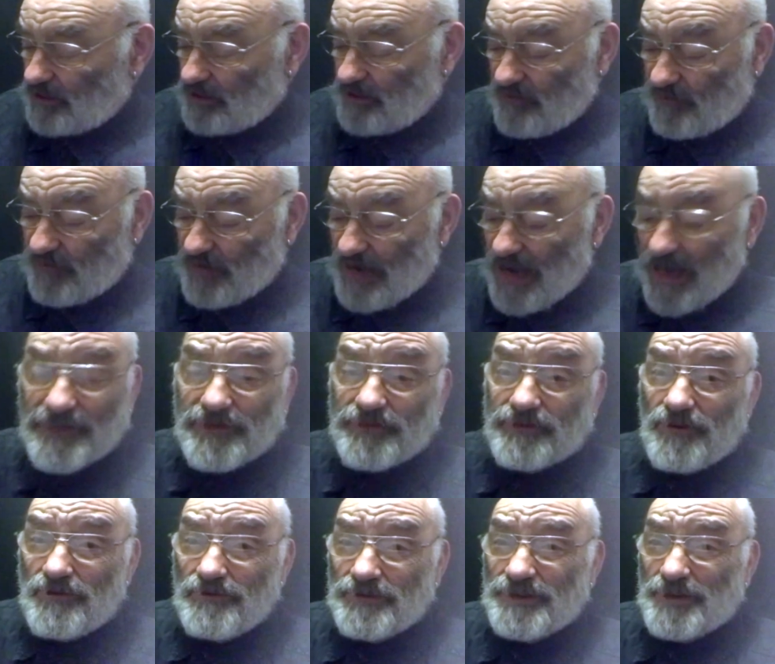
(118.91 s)
and the
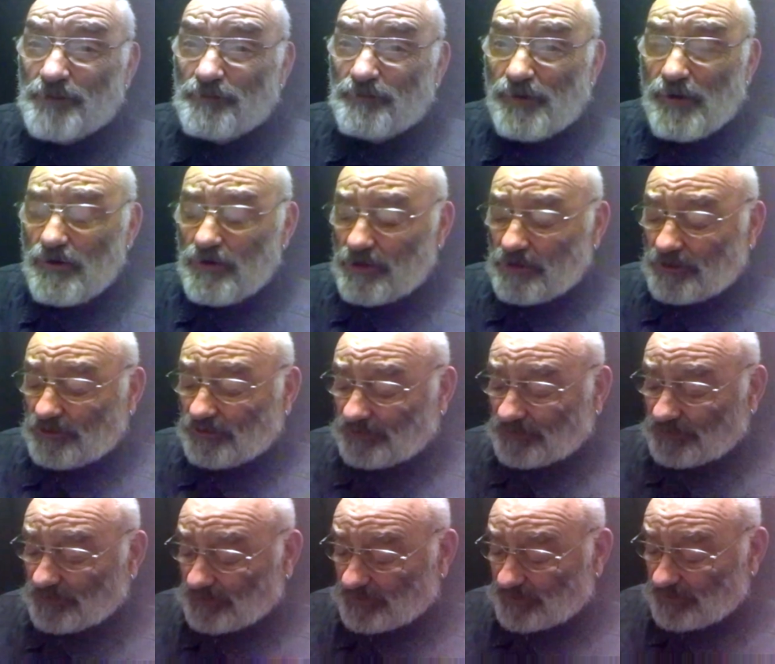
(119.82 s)
flagstones are broken.
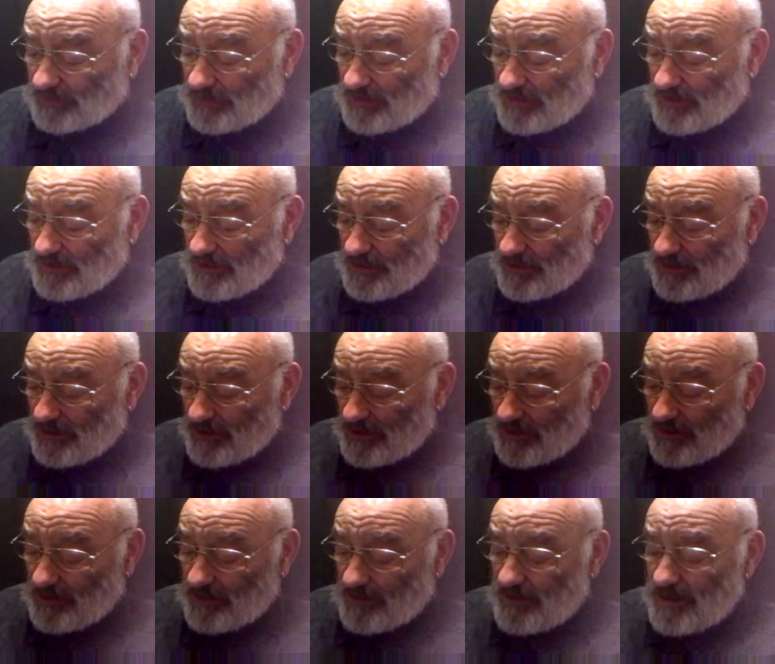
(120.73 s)

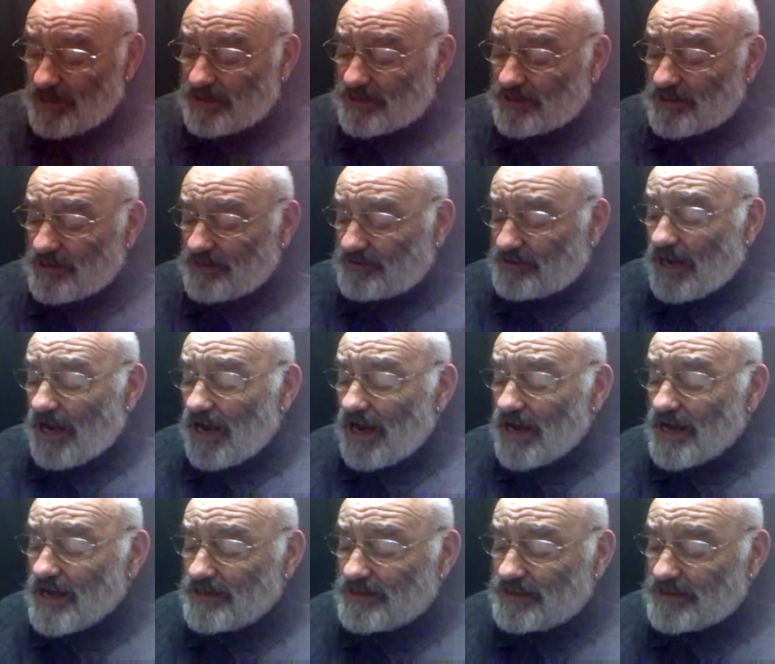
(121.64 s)
This tired